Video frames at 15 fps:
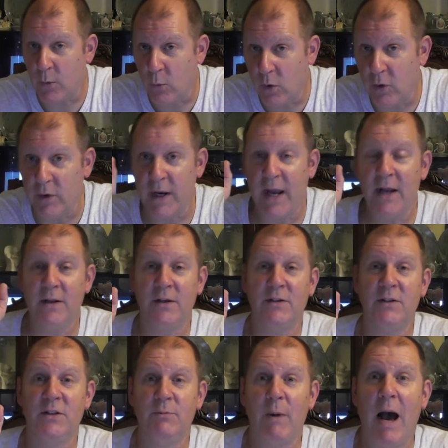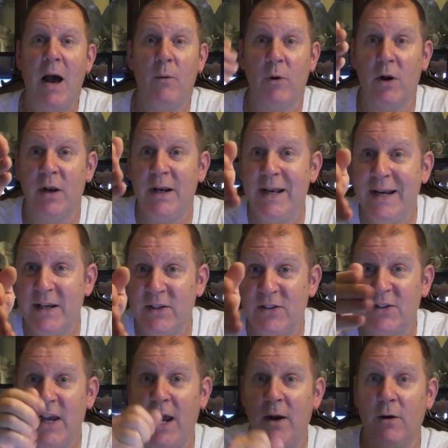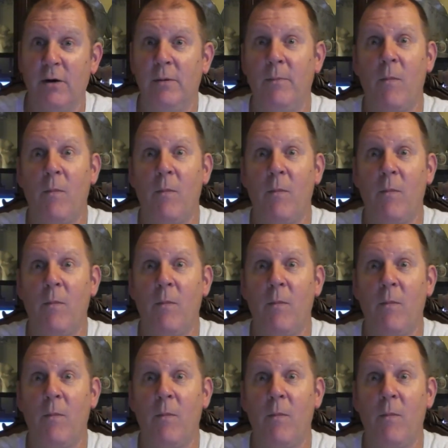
Will Hernandez's spot. We're going to need a center.